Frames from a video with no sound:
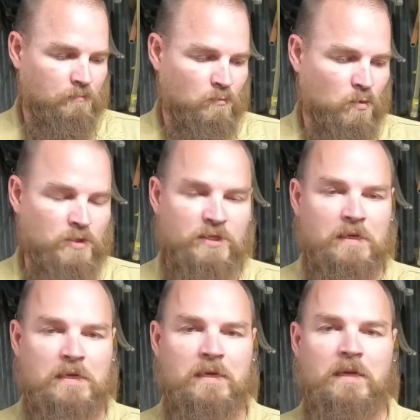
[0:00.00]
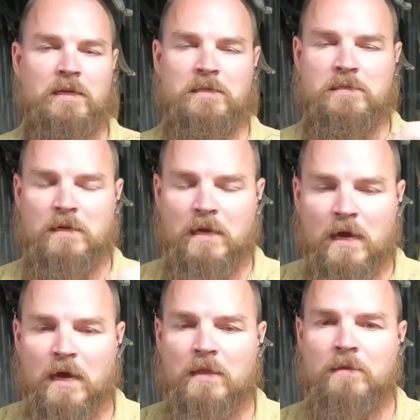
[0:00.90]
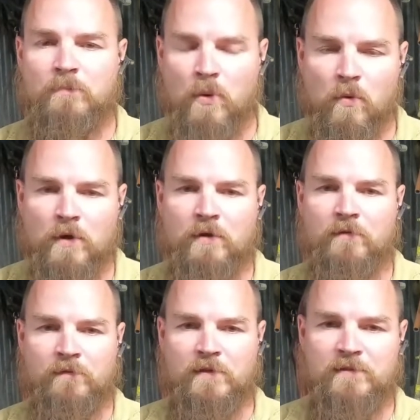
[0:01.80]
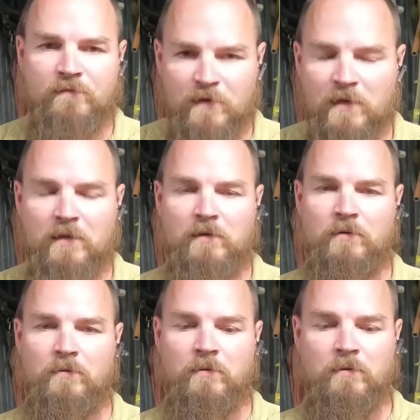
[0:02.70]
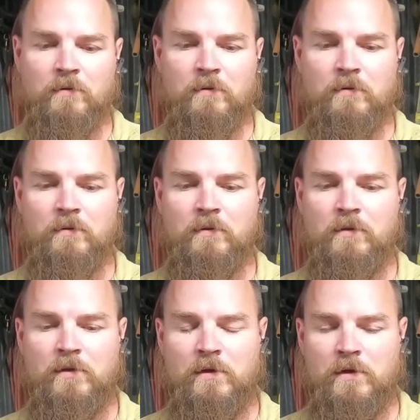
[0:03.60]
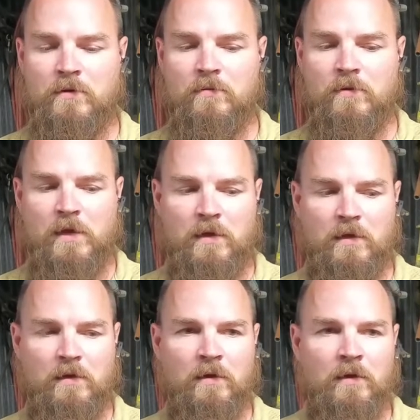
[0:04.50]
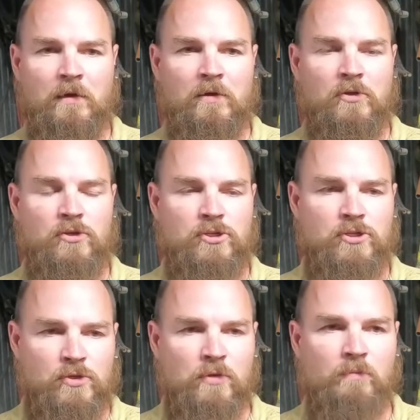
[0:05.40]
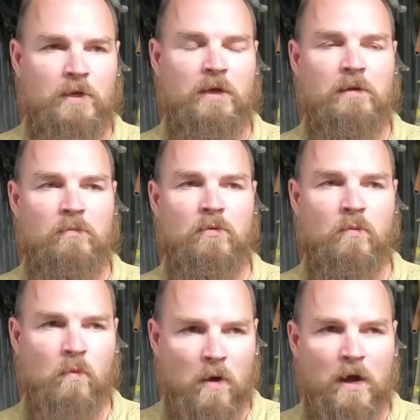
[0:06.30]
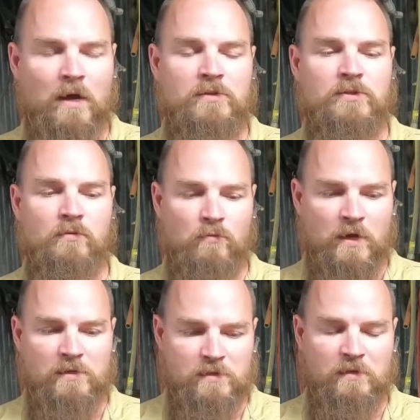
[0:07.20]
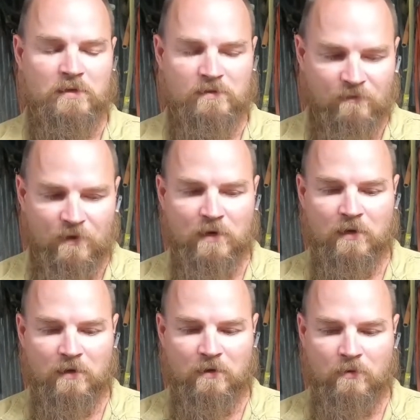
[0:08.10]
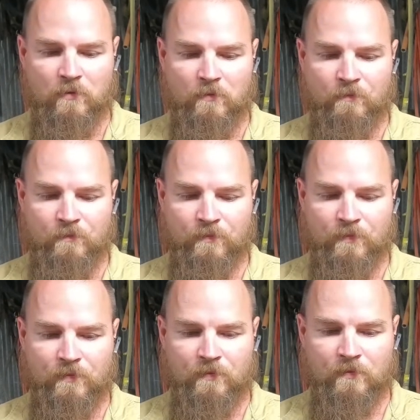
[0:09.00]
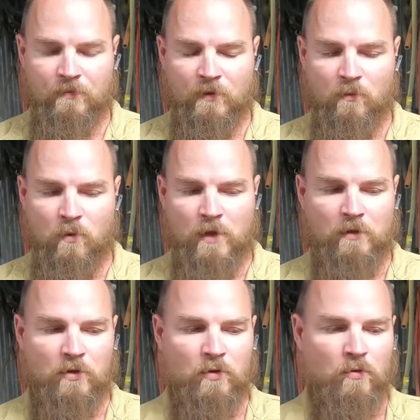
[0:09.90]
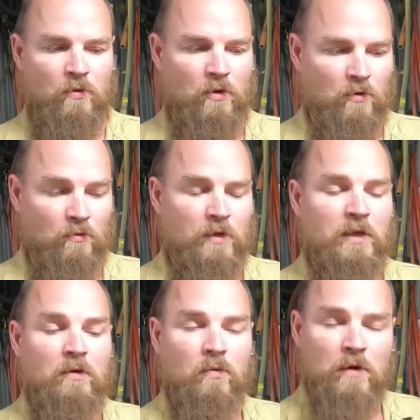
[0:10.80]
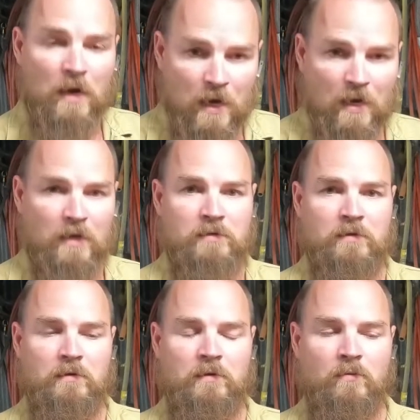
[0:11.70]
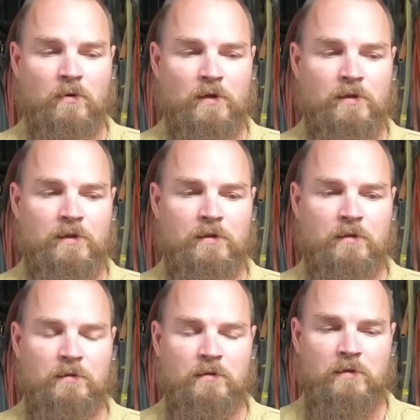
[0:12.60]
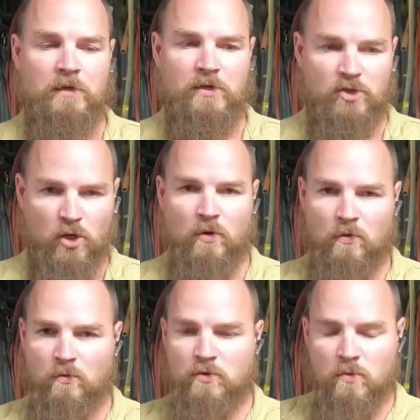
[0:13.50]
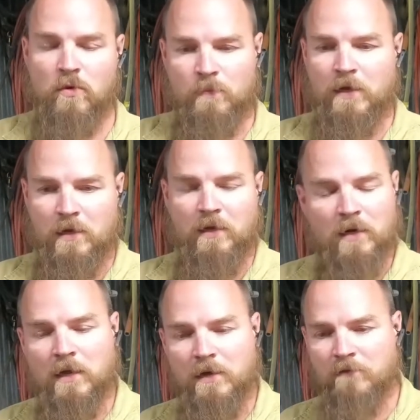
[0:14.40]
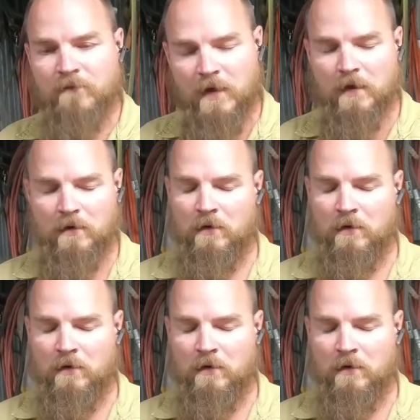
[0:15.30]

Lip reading: Which again is not the point of this video, you know, and you should be able to watch the rest of this video whether you agree or not with eternal torment in the lake of fire,